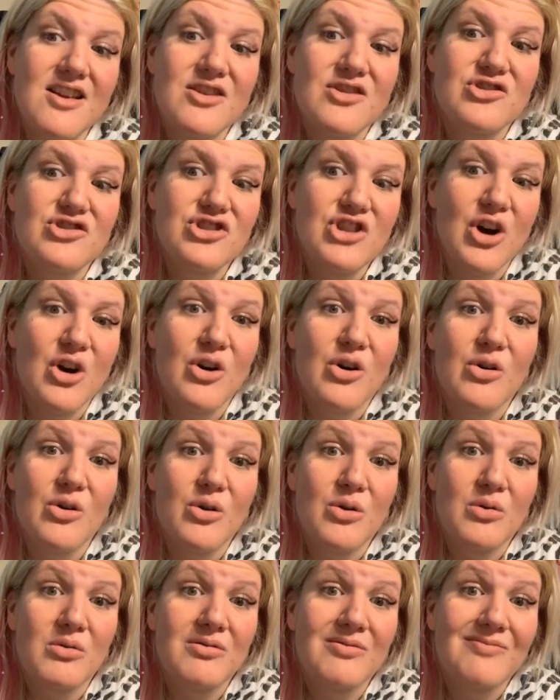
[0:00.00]

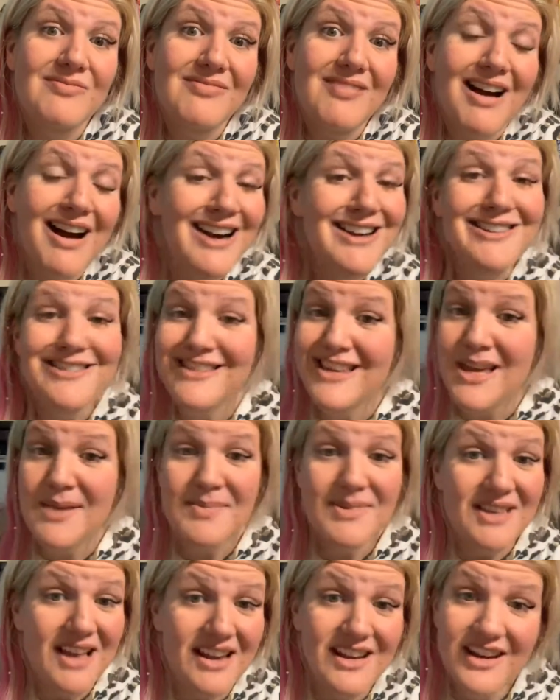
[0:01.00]
So I just keep
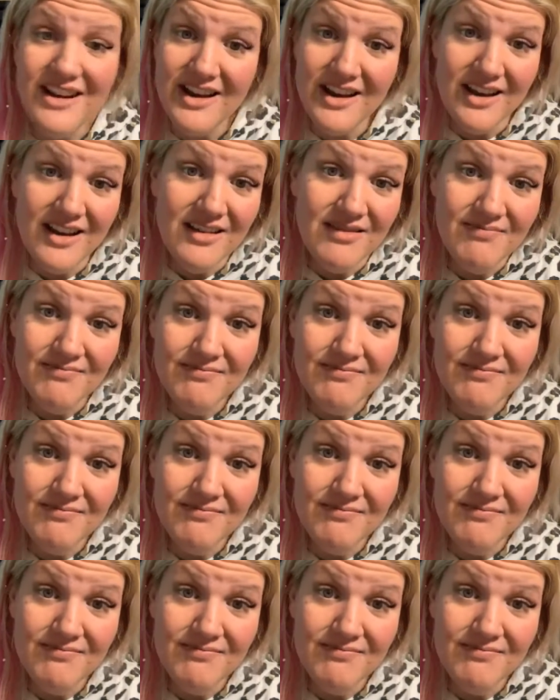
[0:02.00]
sending it.